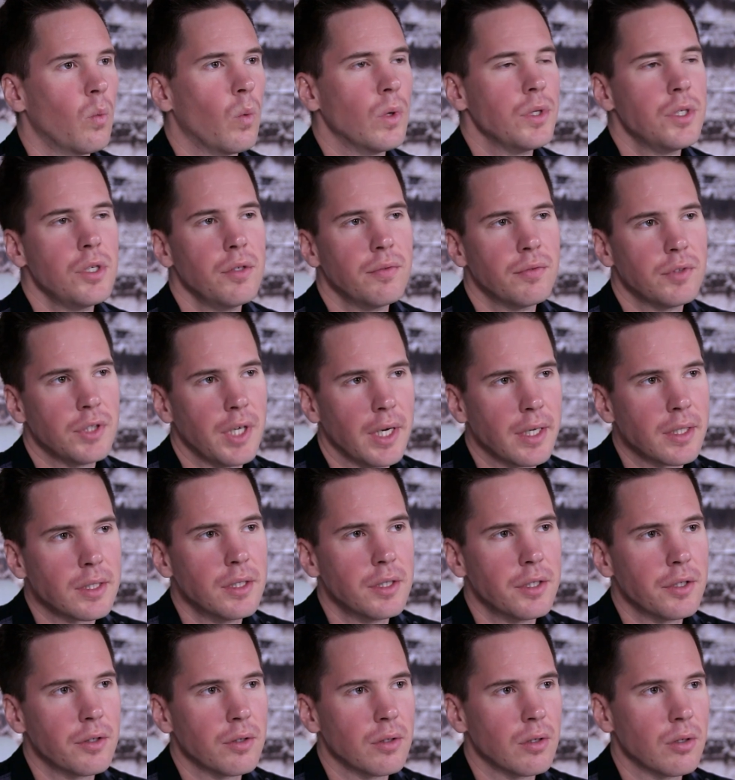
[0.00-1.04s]
Once you've checked
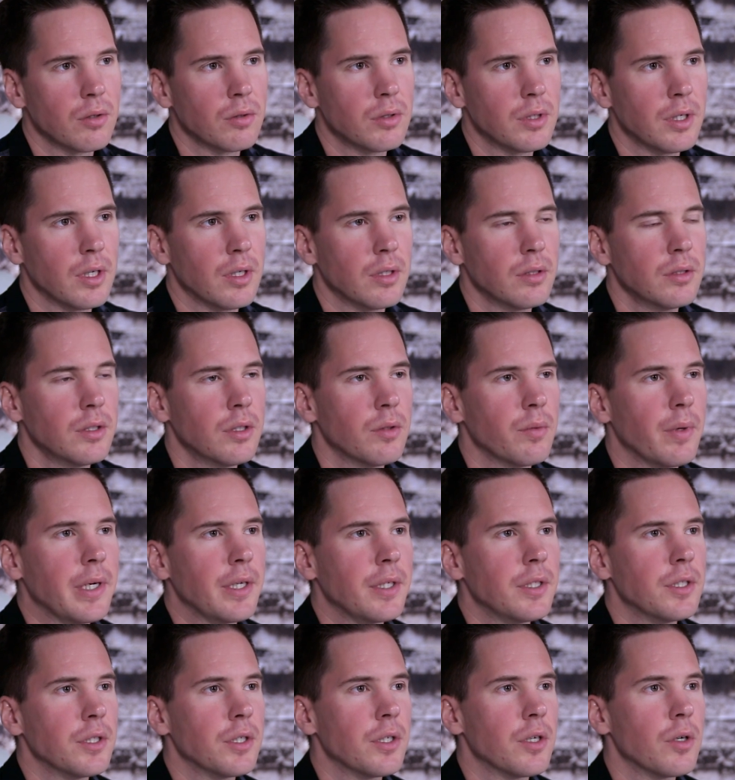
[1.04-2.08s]
into your hotel and you're
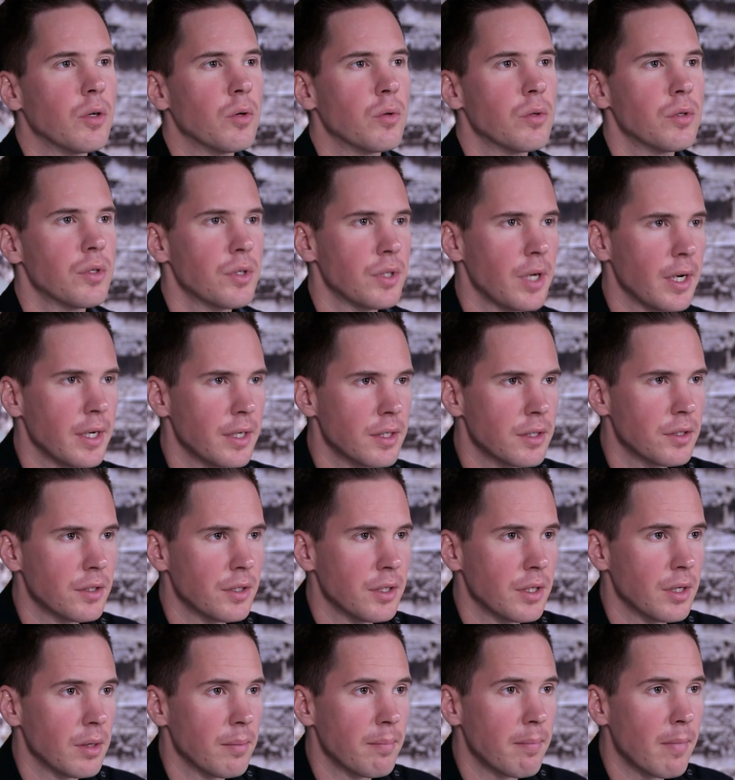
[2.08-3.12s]
ready to go
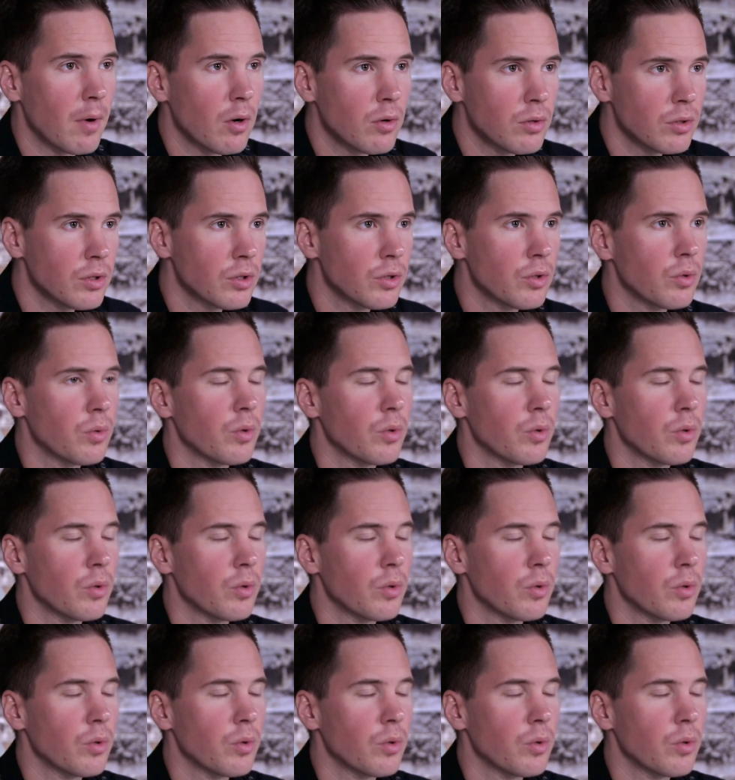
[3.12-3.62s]
sightseeing, most